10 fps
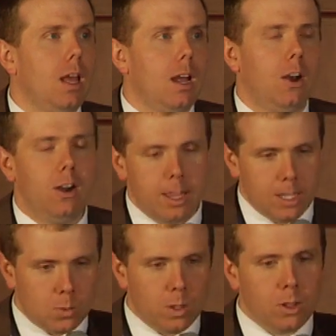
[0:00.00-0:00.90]
All right,
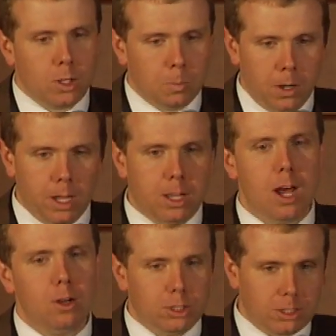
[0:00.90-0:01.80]
this one looks pretty
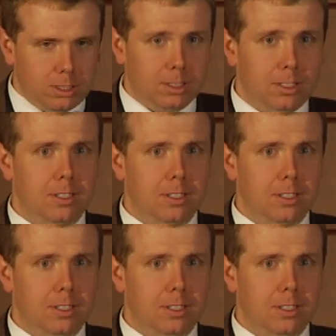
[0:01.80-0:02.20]
close.